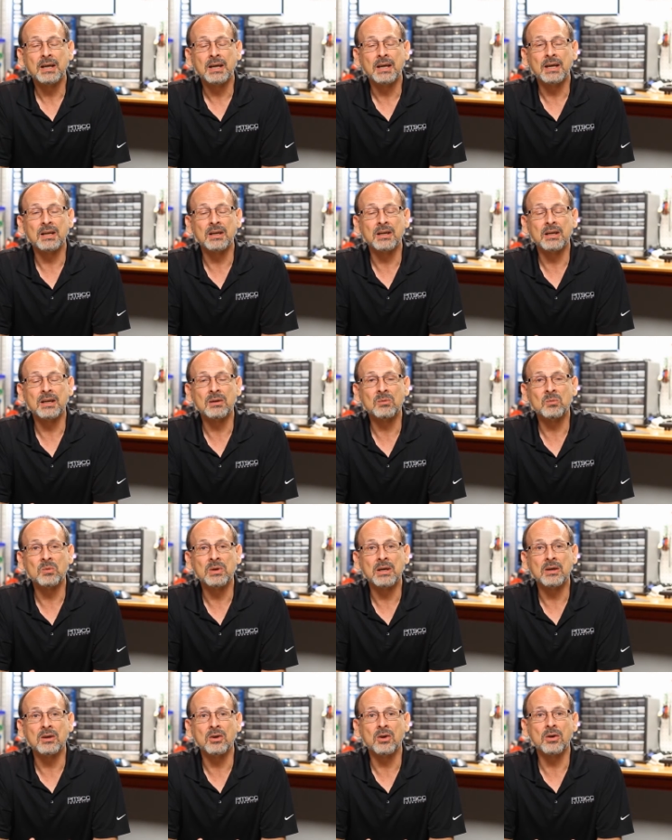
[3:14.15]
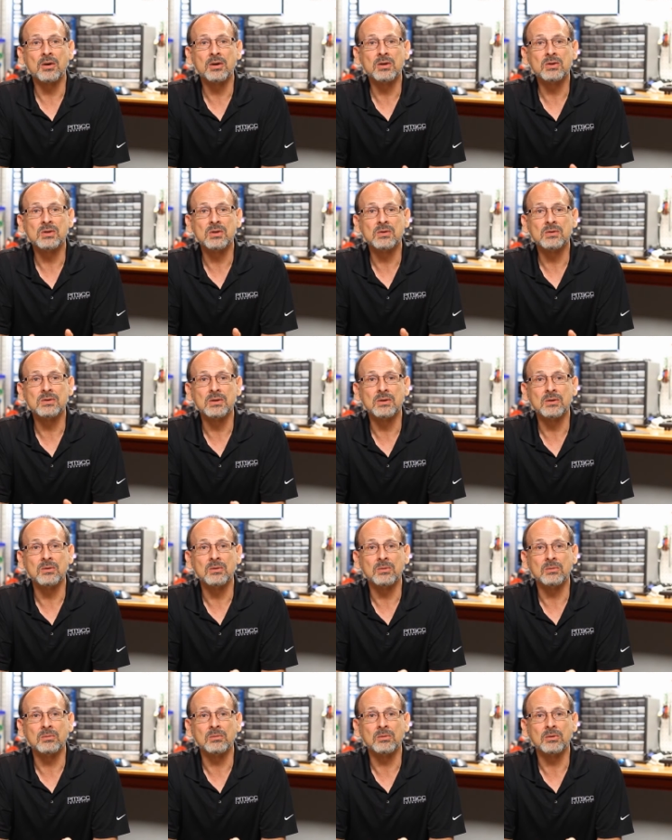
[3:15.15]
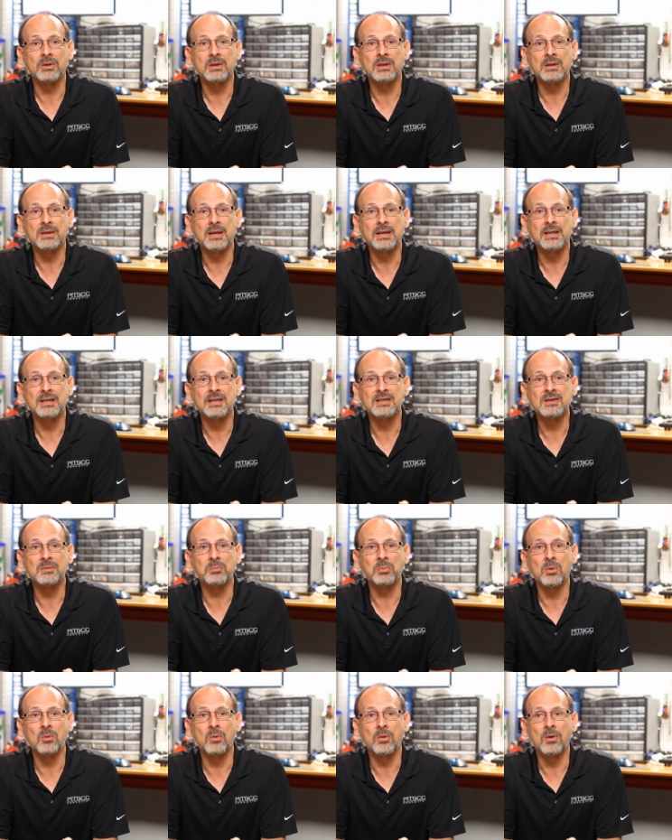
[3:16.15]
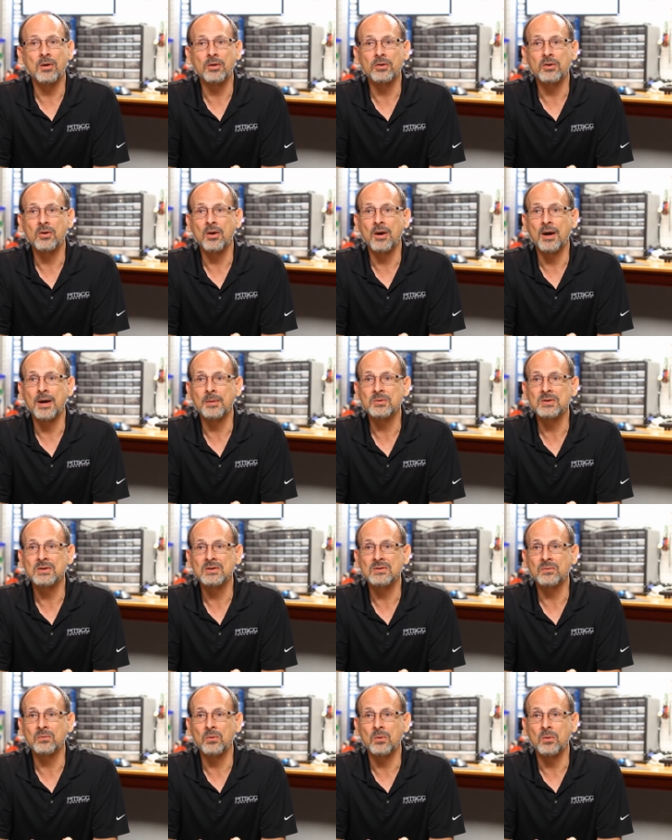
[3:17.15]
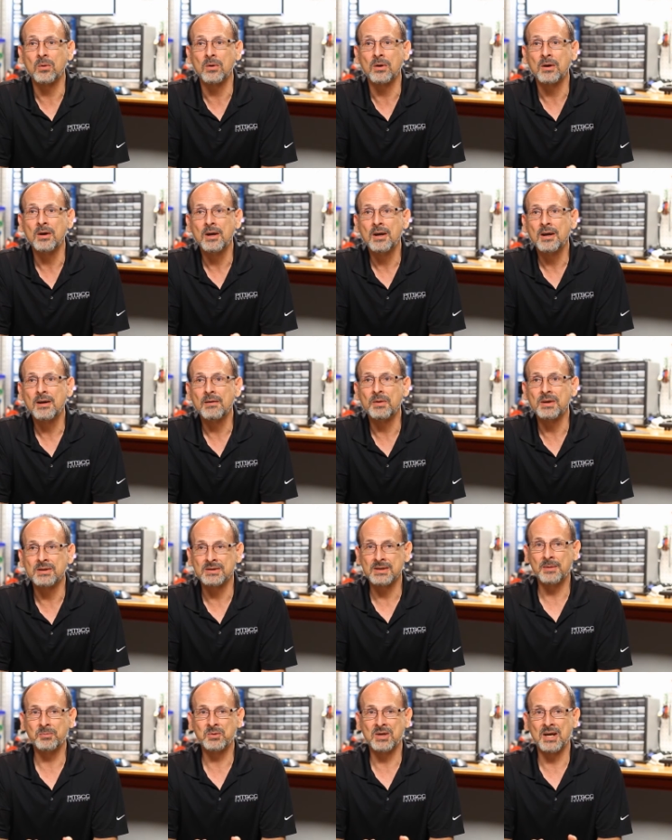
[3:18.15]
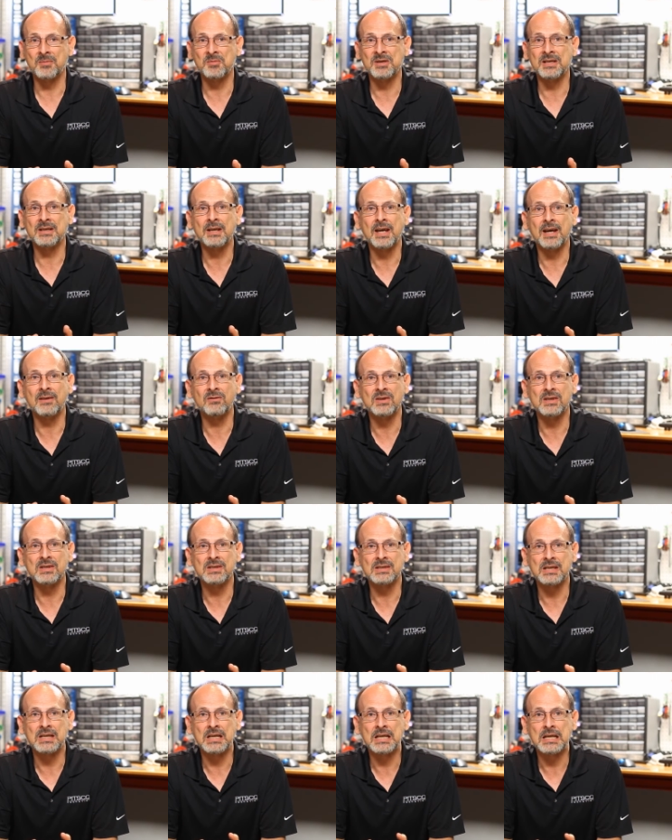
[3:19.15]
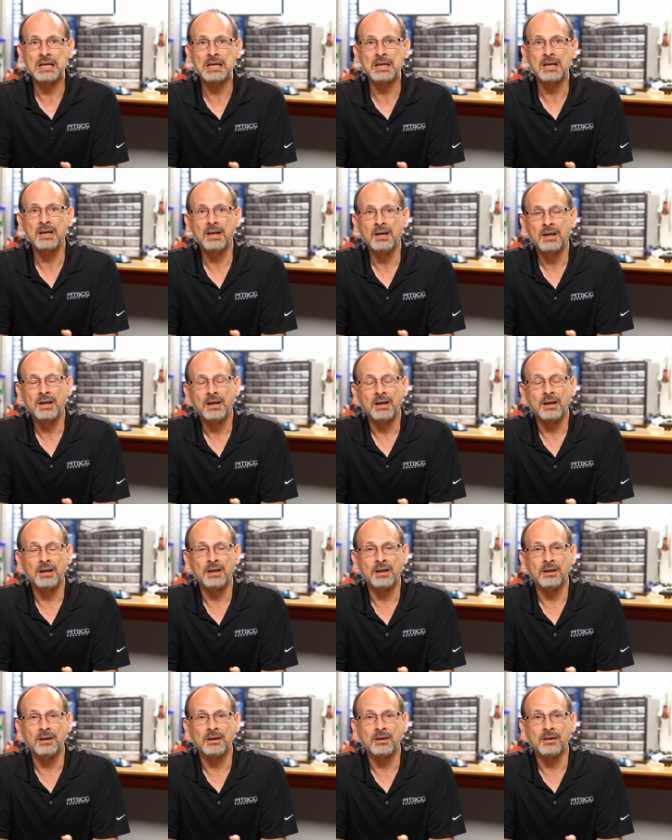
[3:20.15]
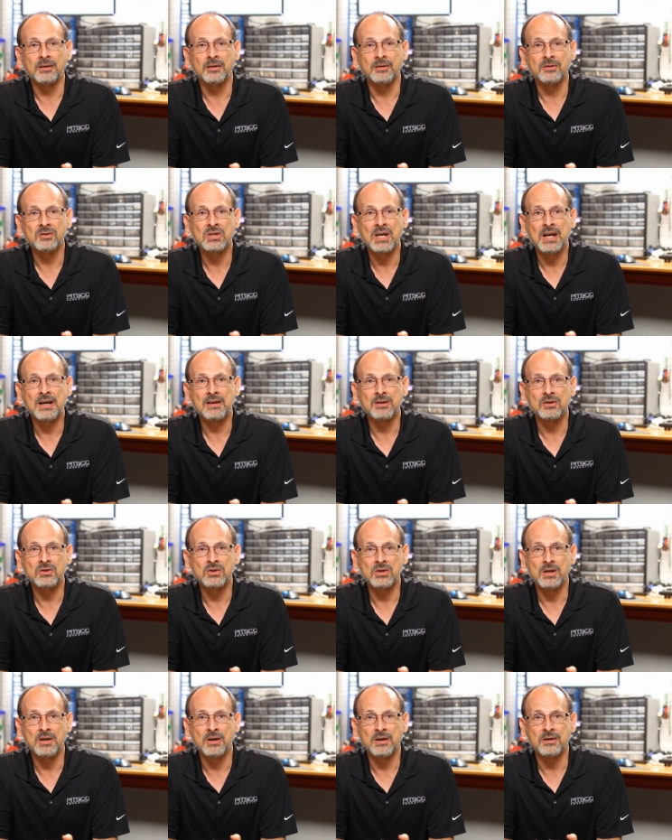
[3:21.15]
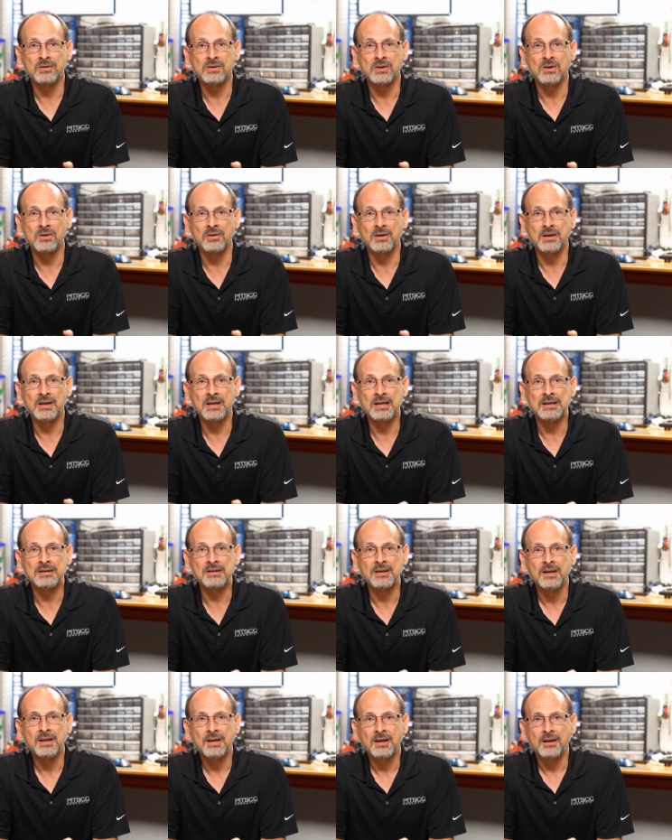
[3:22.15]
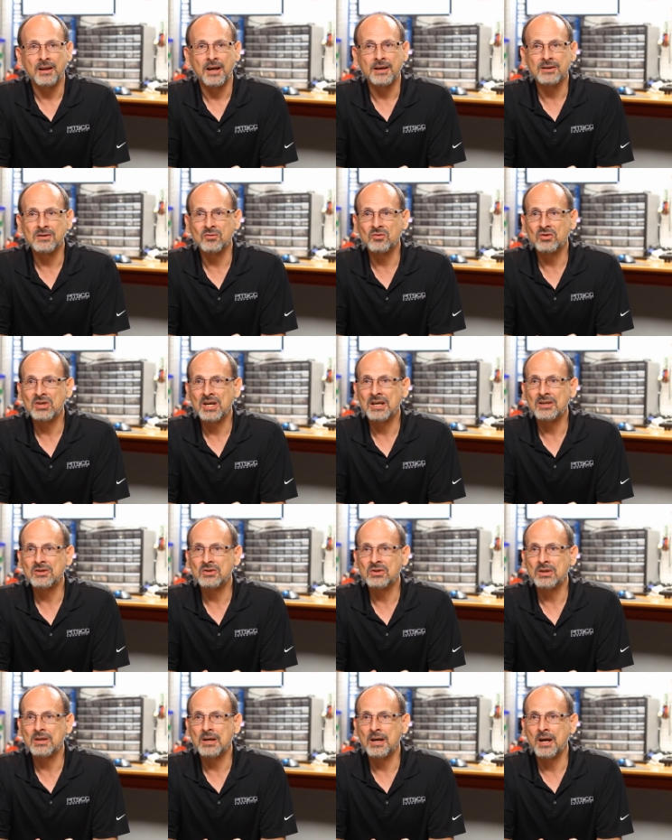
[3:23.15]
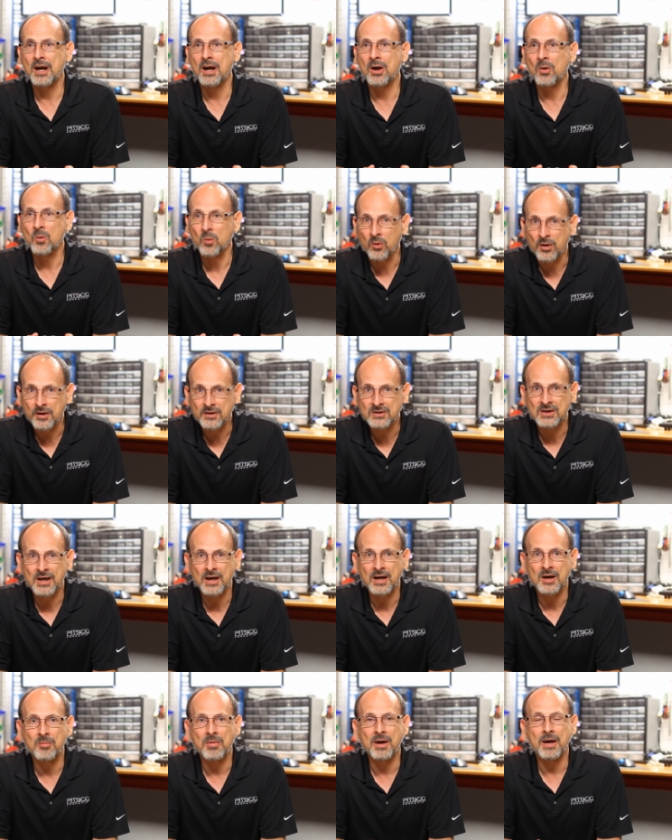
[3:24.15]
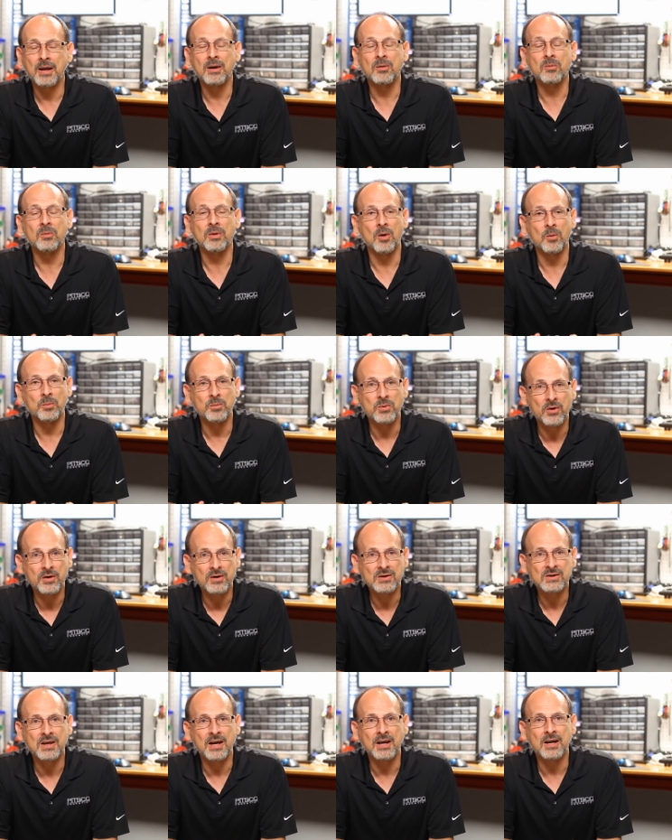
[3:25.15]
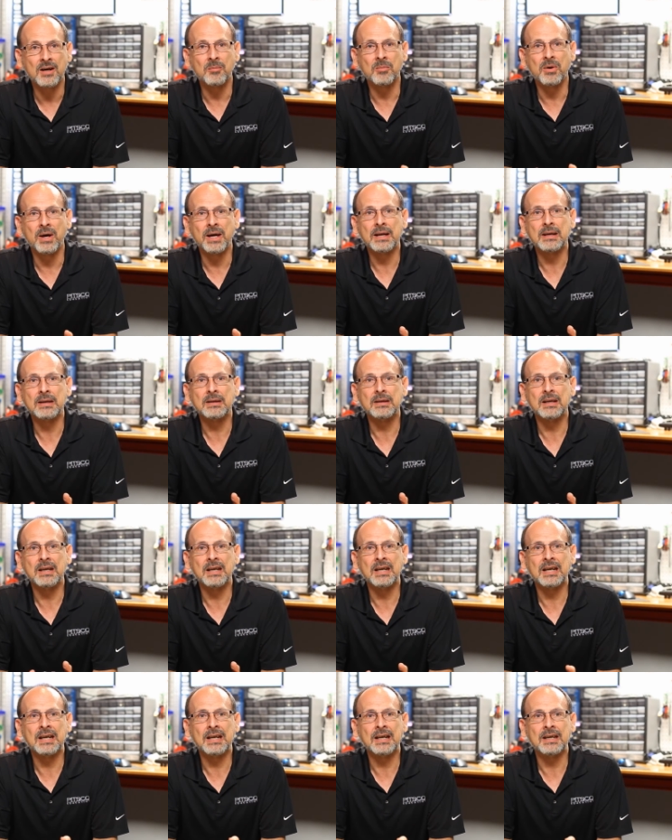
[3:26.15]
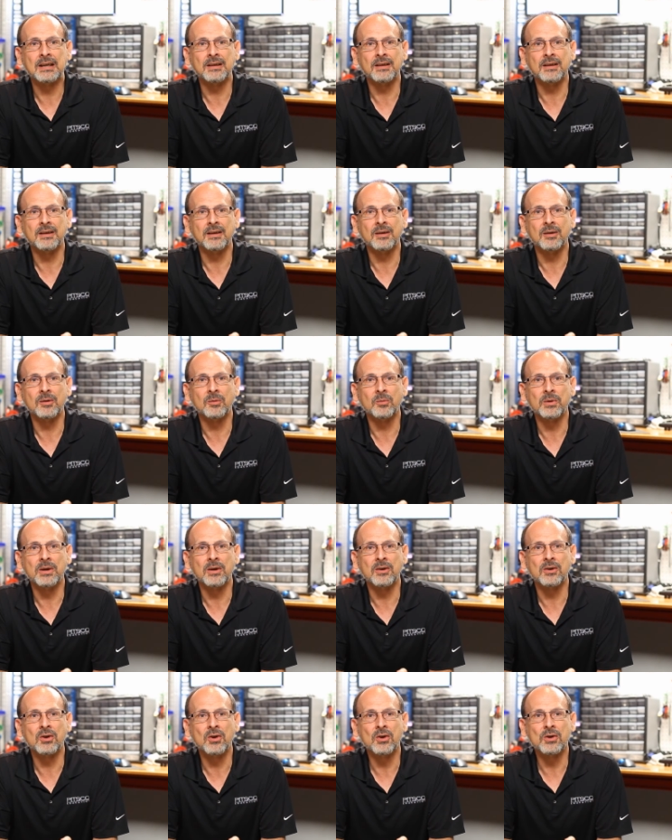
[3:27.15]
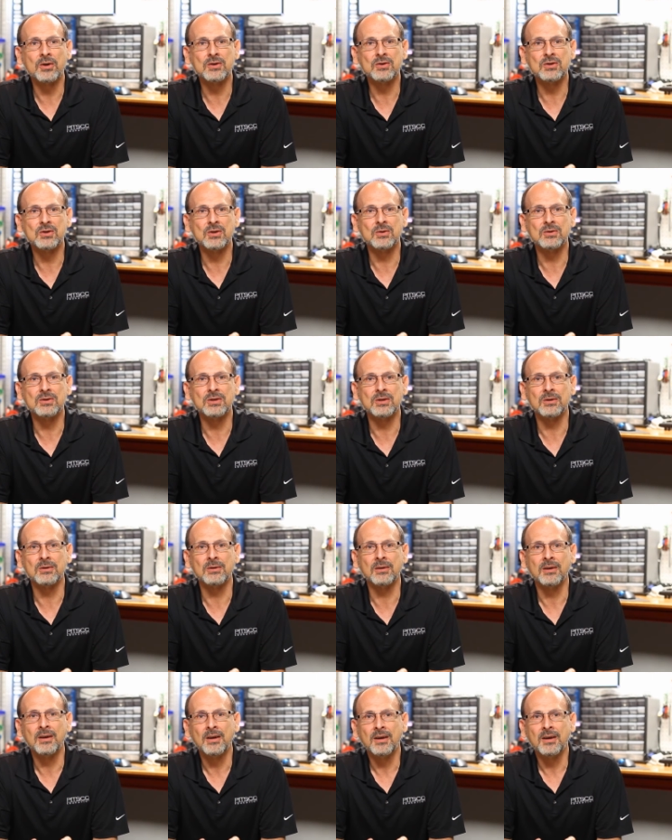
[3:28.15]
And again, we encourage you to look at that and explore all your options for this upcoming FTC uh, challenge year. So, again, lots of change in the air. We're excited about it. We hope you're excited about it. And uh, we encourage you to